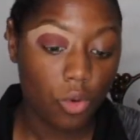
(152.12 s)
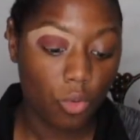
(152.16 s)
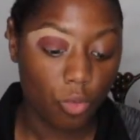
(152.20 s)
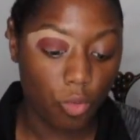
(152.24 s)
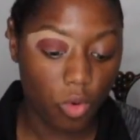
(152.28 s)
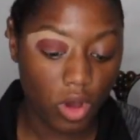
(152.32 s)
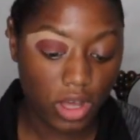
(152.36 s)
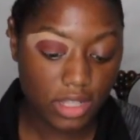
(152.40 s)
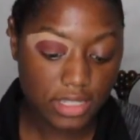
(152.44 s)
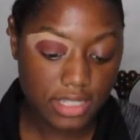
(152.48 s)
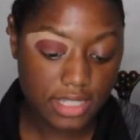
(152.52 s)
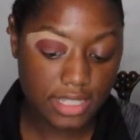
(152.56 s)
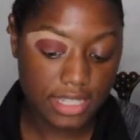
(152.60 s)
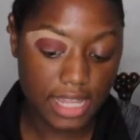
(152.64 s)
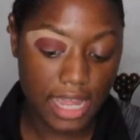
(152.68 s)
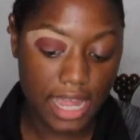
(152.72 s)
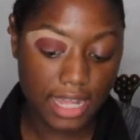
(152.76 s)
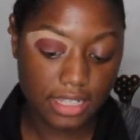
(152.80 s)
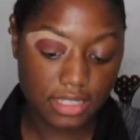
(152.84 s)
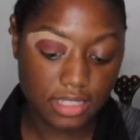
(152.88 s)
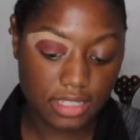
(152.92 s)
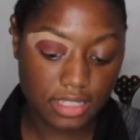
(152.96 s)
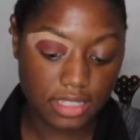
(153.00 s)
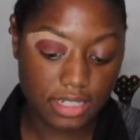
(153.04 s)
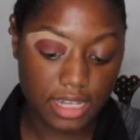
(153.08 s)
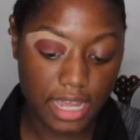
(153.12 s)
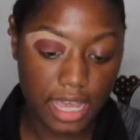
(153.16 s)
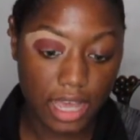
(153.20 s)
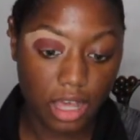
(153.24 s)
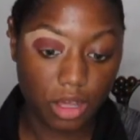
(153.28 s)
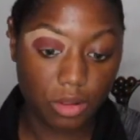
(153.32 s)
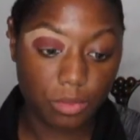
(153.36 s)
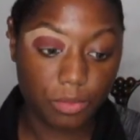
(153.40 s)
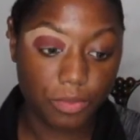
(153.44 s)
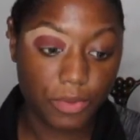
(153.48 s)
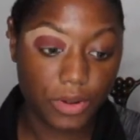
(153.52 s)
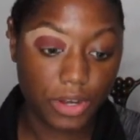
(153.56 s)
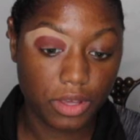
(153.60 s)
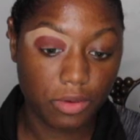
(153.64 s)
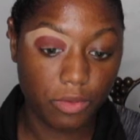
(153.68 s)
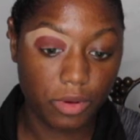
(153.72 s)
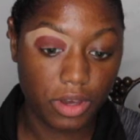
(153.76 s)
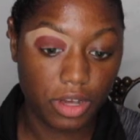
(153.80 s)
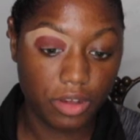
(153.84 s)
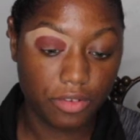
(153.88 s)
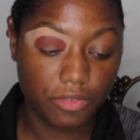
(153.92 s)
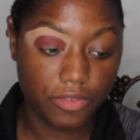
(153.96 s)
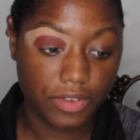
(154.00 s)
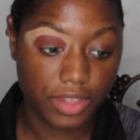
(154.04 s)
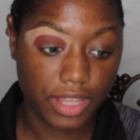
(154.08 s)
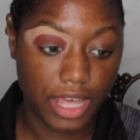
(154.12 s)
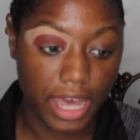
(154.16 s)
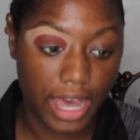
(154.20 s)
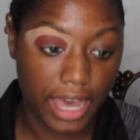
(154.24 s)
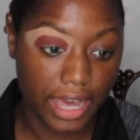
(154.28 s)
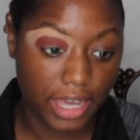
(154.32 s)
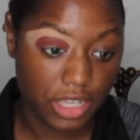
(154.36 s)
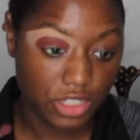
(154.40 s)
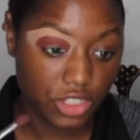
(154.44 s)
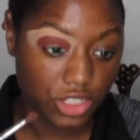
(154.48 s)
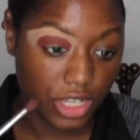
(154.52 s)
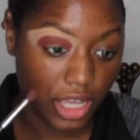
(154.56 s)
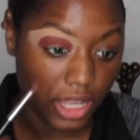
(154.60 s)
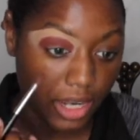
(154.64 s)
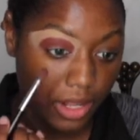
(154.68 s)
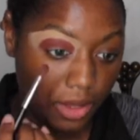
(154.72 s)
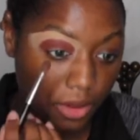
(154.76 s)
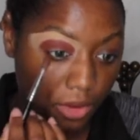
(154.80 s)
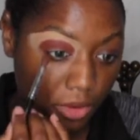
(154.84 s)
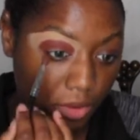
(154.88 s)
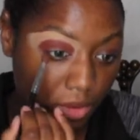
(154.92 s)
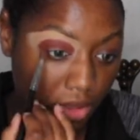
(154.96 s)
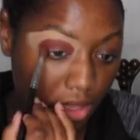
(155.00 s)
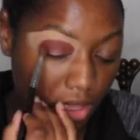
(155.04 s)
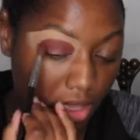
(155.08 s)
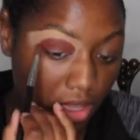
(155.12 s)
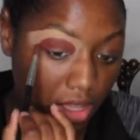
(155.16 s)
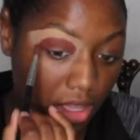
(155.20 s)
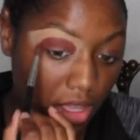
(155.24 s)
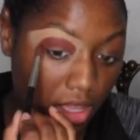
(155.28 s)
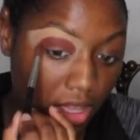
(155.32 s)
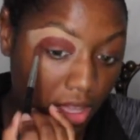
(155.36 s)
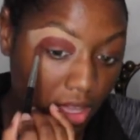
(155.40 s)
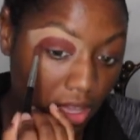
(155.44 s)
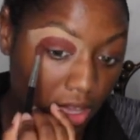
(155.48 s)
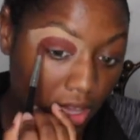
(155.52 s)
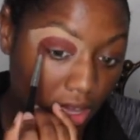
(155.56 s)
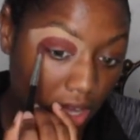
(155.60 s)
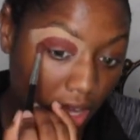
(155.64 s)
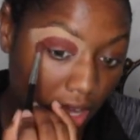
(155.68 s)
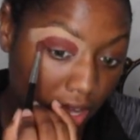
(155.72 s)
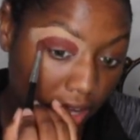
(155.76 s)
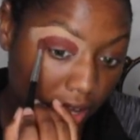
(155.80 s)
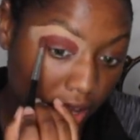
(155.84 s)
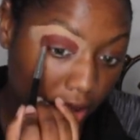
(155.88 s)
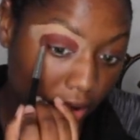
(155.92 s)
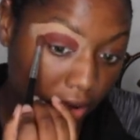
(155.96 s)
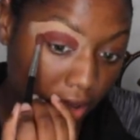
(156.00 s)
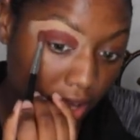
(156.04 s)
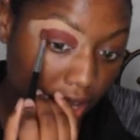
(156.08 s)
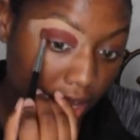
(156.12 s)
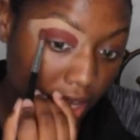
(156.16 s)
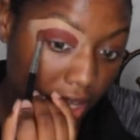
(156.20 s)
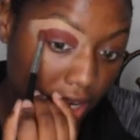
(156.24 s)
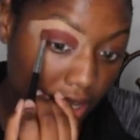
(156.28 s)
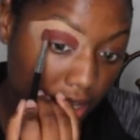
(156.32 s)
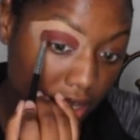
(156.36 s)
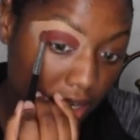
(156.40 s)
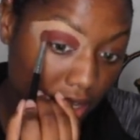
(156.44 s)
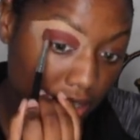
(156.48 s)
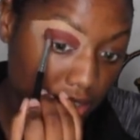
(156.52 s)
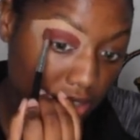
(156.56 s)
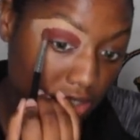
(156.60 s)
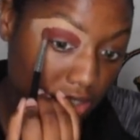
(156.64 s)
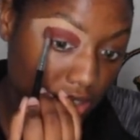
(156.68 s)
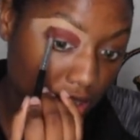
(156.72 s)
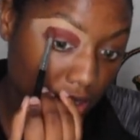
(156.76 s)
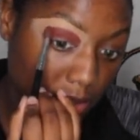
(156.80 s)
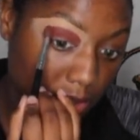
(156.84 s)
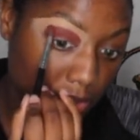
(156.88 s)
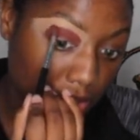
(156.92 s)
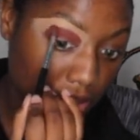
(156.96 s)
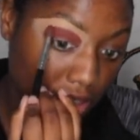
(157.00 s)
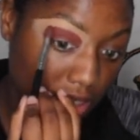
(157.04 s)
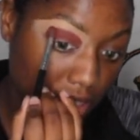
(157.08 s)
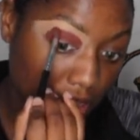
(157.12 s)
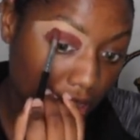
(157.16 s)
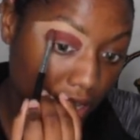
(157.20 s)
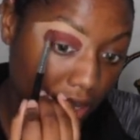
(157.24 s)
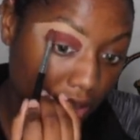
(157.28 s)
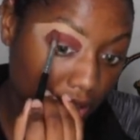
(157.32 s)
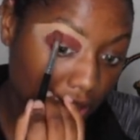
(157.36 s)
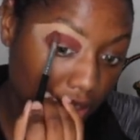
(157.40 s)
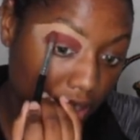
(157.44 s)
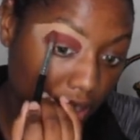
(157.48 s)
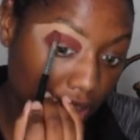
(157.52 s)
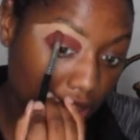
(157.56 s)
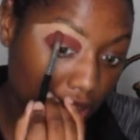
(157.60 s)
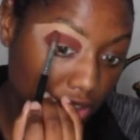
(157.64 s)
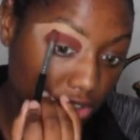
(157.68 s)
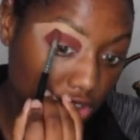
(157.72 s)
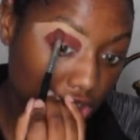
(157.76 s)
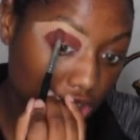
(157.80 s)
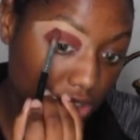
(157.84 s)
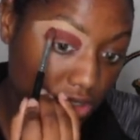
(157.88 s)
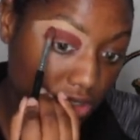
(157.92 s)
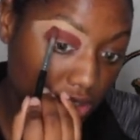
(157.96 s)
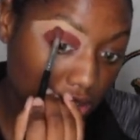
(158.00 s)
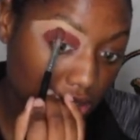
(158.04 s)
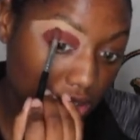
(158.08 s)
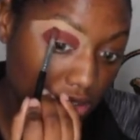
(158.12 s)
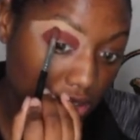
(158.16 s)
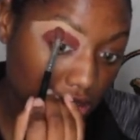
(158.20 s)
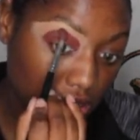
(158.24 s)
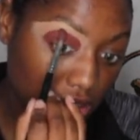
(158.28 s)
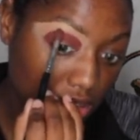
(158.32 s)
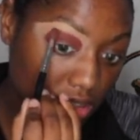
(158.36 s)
Once that's down pretty well for the eyeshadow, I go ahead and I start blending out the edges.